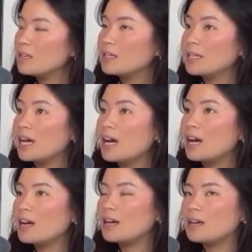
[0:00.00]

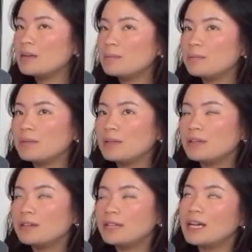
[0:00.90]
Yeah.
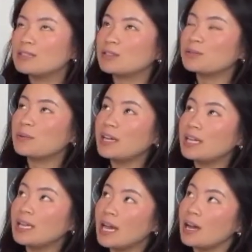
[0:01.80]
Yeah, so right
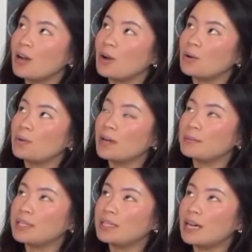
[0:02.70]
now, I
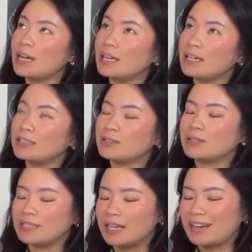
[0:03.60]
mean, I
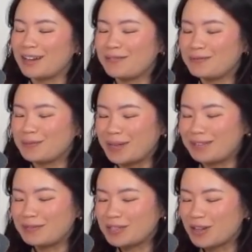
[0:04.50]
have
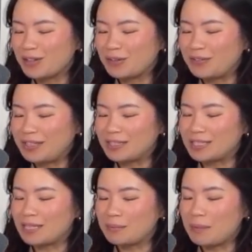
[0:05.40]
wedding photography as
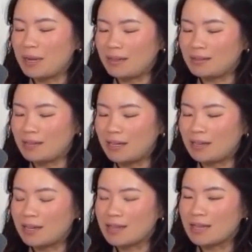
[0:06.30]
like my main
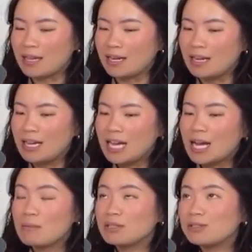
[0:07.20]
thing. And then
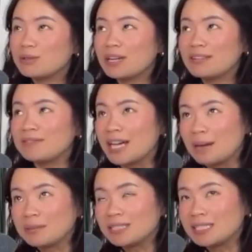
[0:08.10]
I'm also kind of
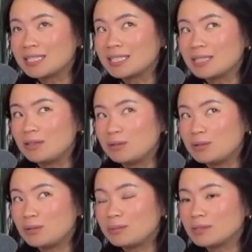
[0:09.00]
dabbling into like
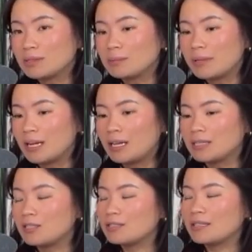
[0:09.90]
YouTube a little bit
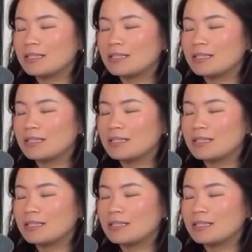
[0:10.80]
and just